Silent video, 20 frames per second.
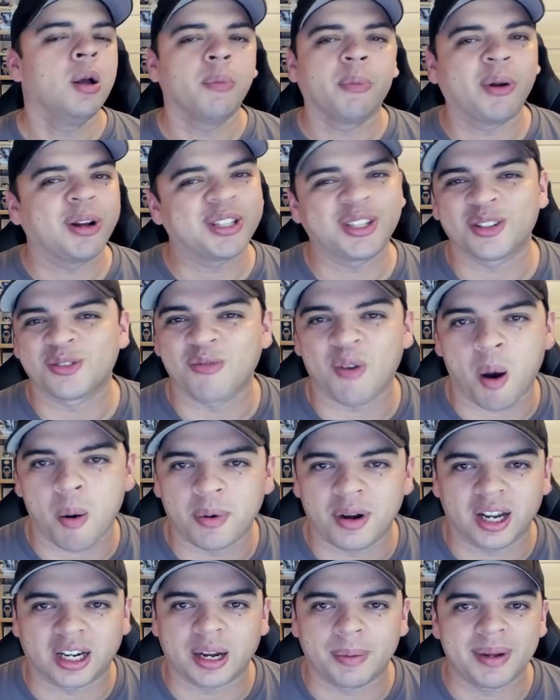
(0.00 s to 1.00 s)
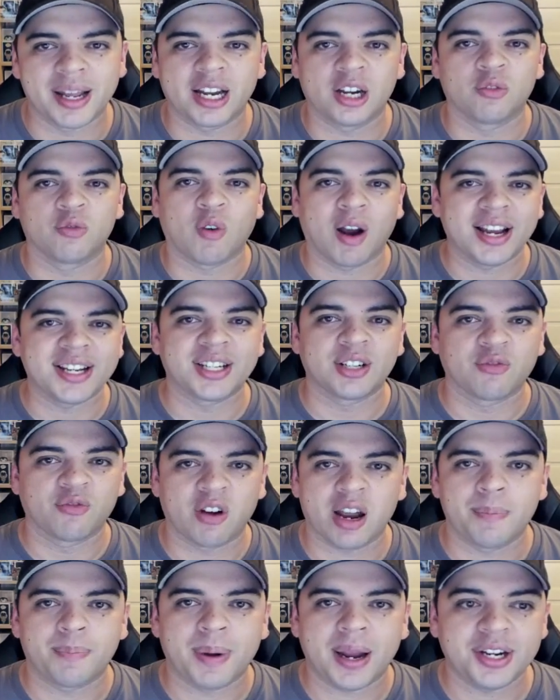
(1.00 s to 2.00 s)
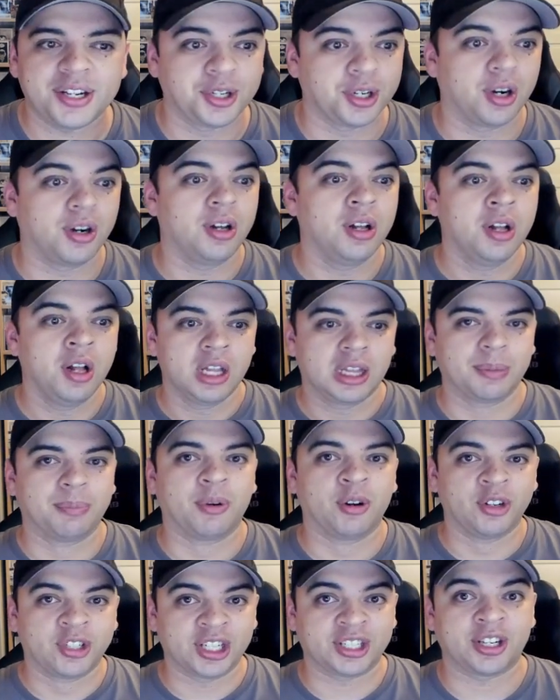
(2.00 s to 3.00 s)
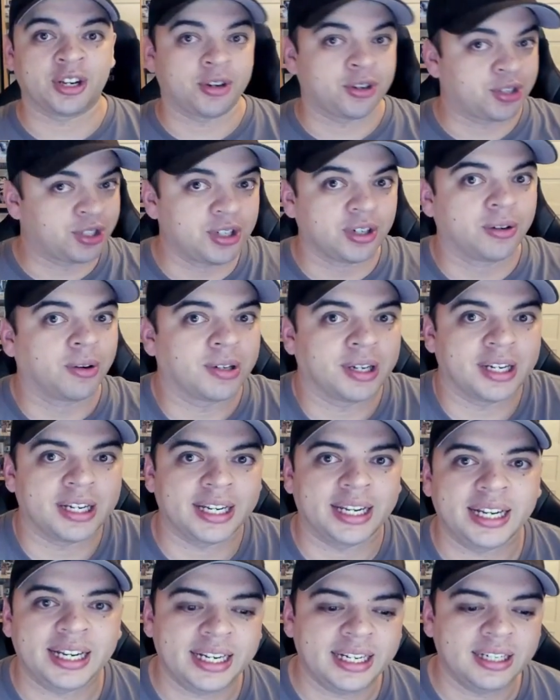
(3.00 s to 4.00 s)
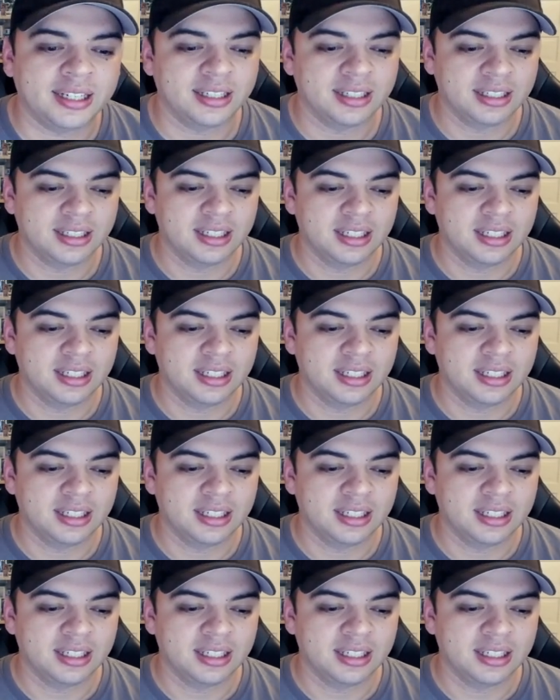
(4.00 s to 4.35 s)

Marine Marble Rock coming out of Rising Rampage. You know, the Marine that you're still going to need.